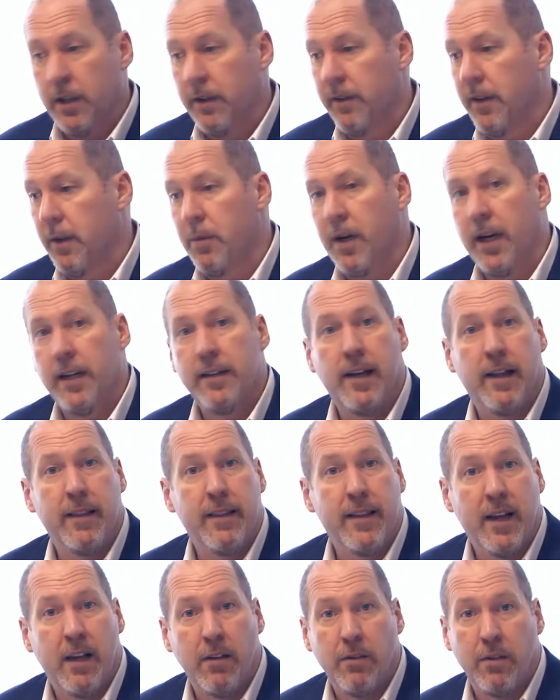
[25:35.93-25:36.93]
If they buy
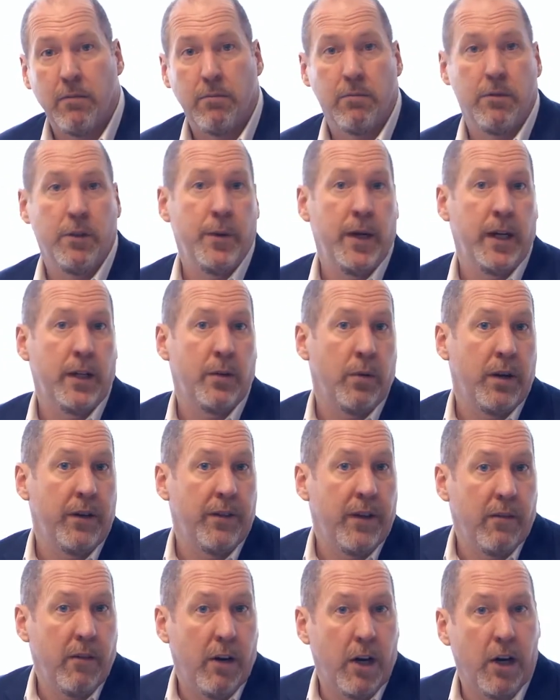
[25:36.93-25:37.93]
$10,000, you make
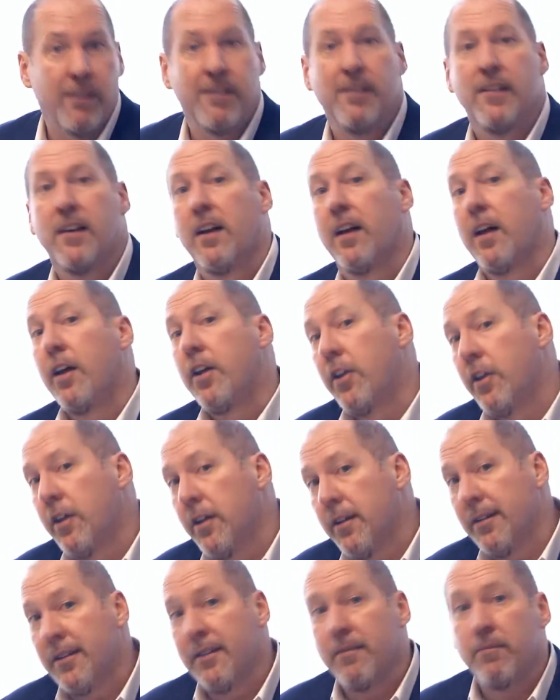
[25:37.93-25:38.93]

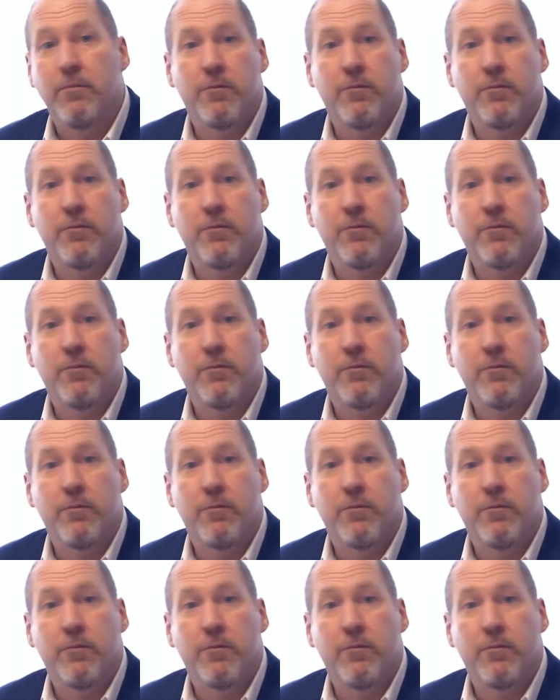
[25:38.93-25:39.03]
$2,500.